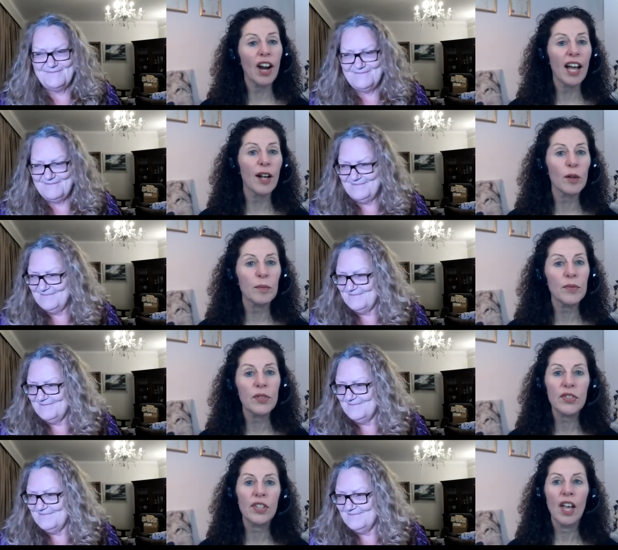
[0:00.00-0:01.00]

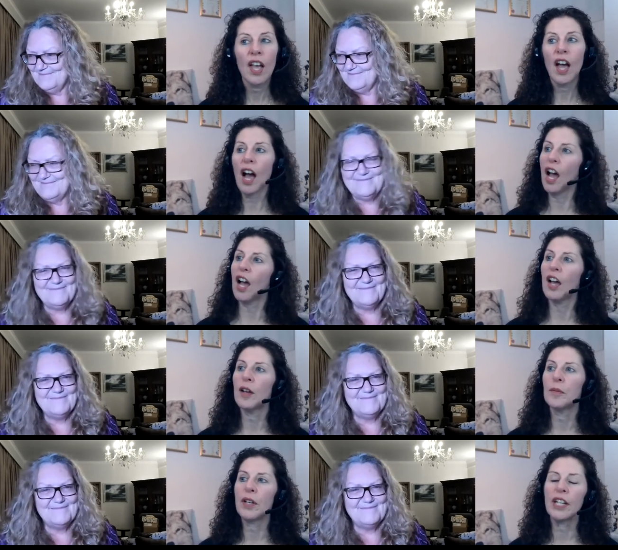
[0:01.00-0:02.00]
Speaker 1: realms,
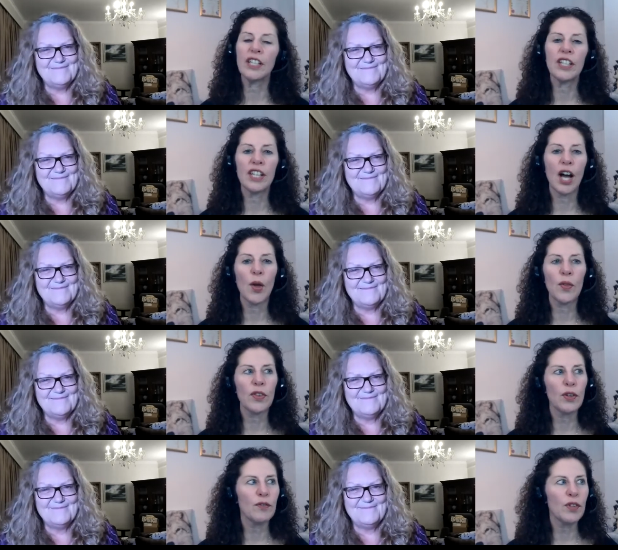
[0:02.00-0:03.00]
um, you know
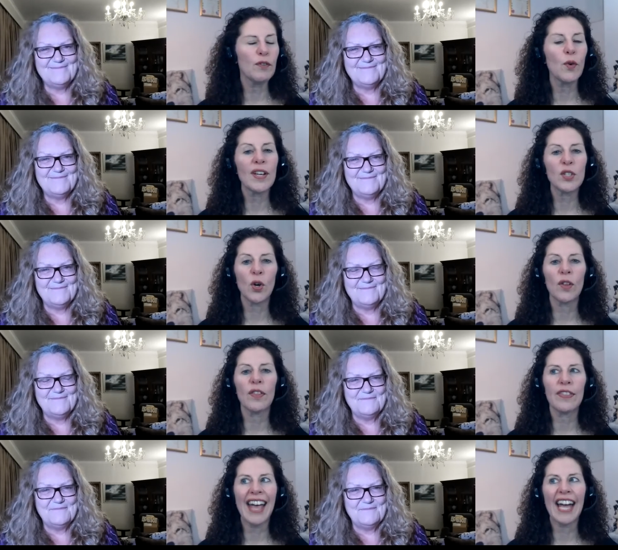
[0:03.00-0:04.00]
you've you've always got
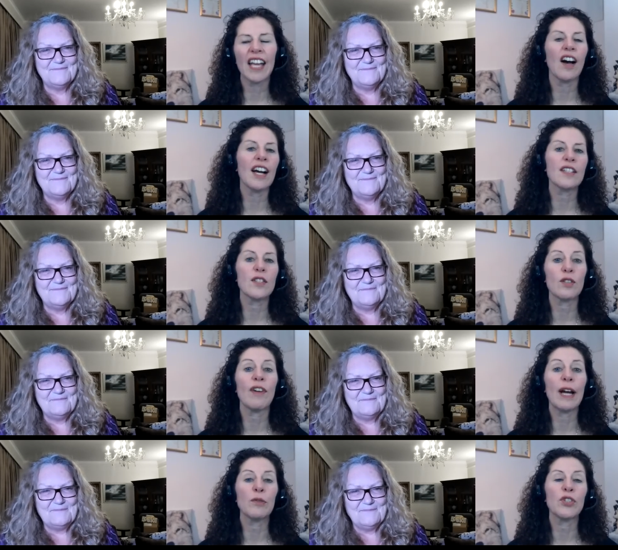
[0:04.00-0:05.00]
that guidance
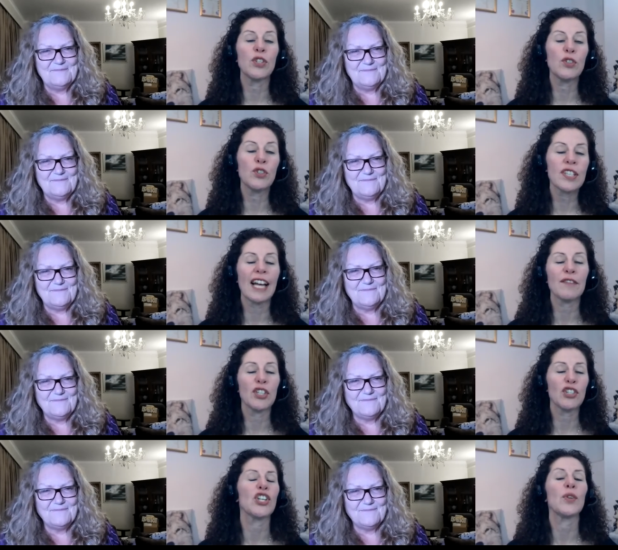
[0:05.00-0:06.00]
around you you just have
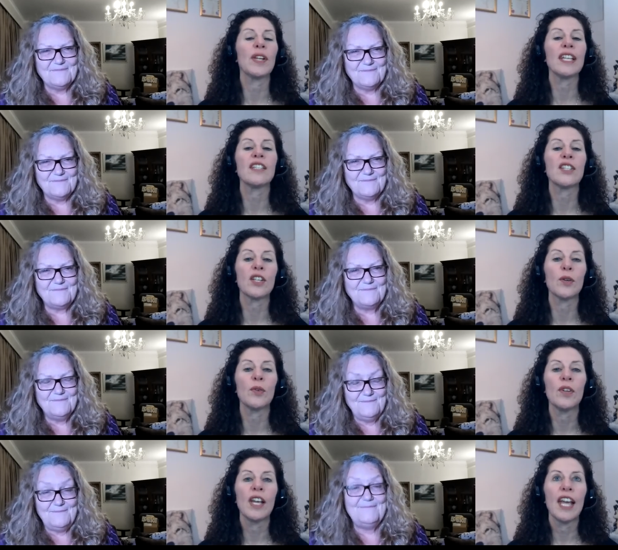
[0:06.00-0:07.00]
to tune
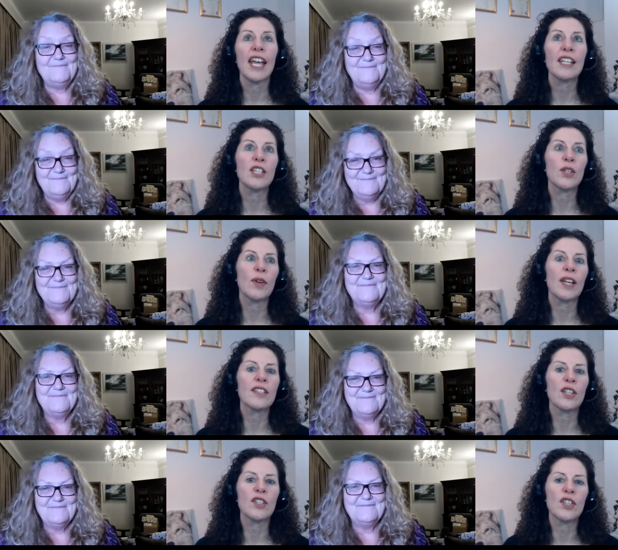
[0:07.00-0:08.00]
into into it
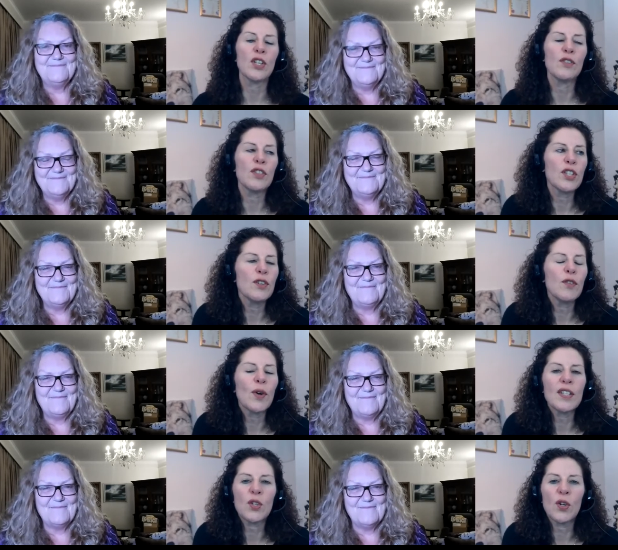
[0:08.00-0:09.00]
so, so you so you've
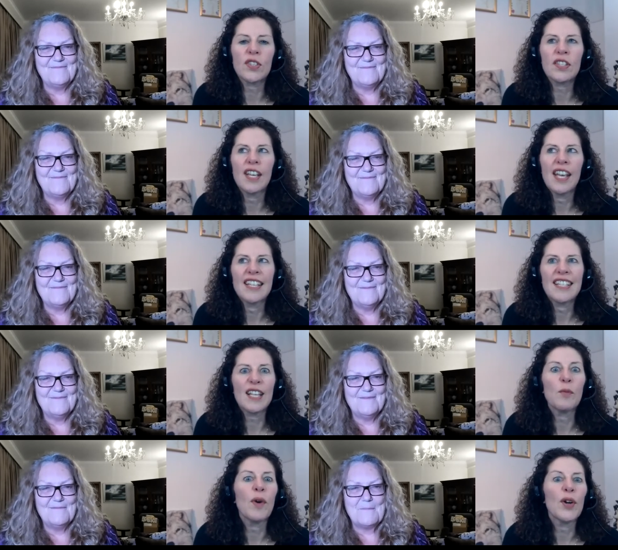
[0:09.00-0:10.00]
always got
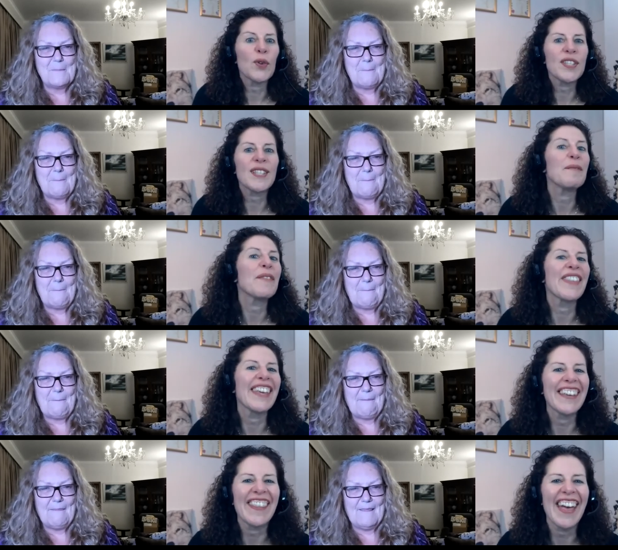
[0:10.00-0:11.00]
someone or
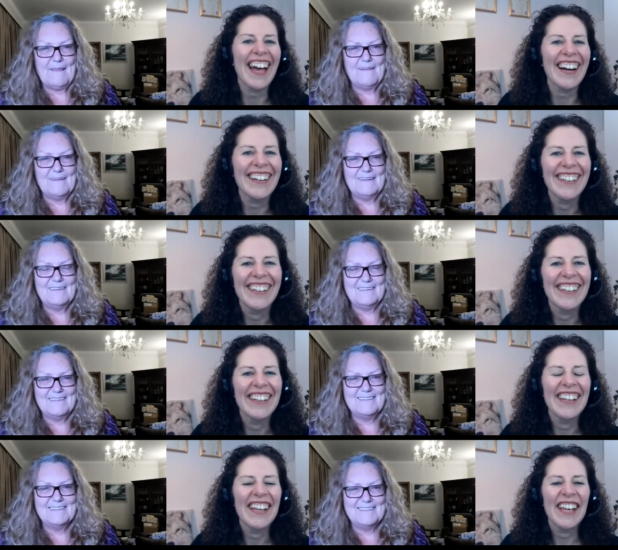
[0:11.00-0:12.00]
something there
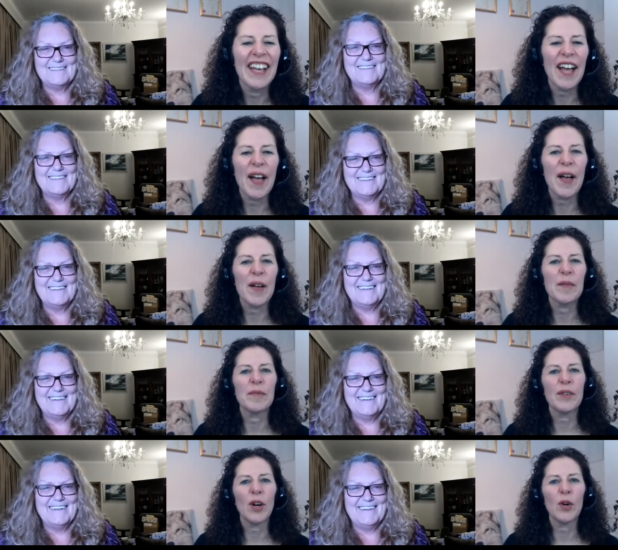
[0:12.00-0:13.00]

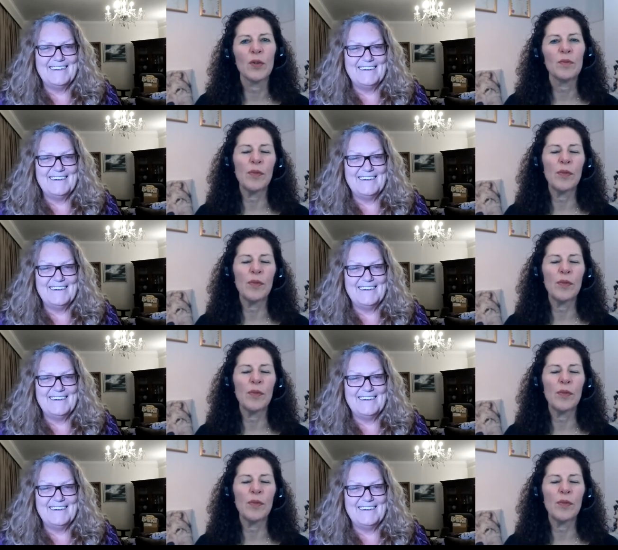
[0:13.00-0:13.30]
um, all,